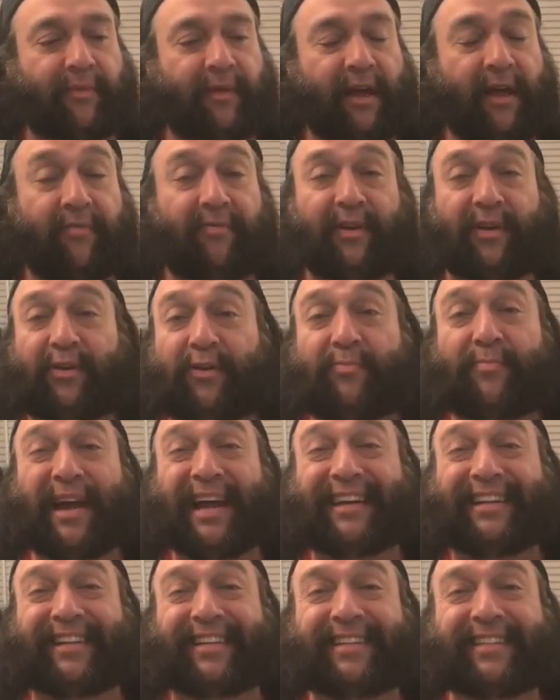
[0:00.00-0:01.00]
If you do
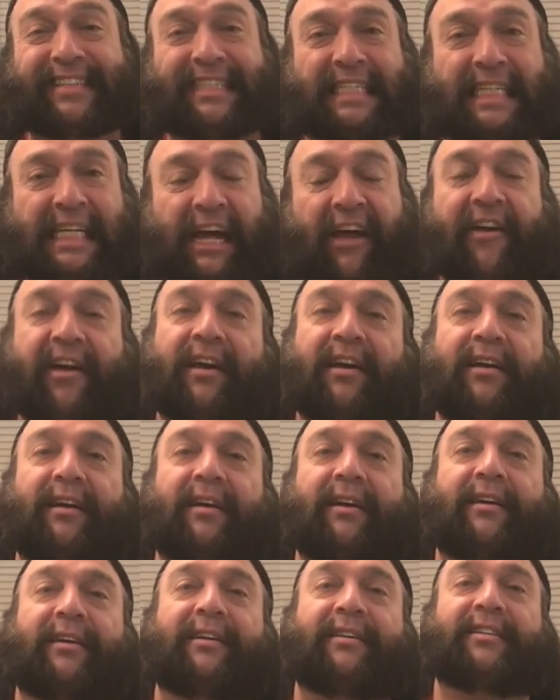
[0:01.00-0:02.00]
make this,
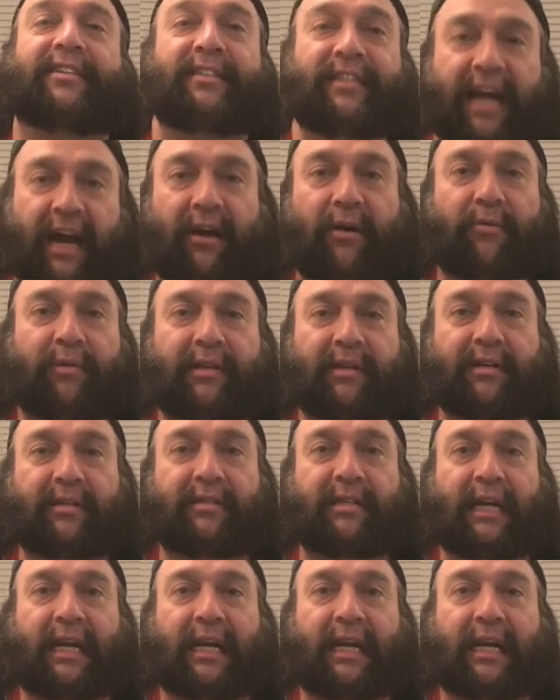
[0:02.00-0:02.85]
share it with us.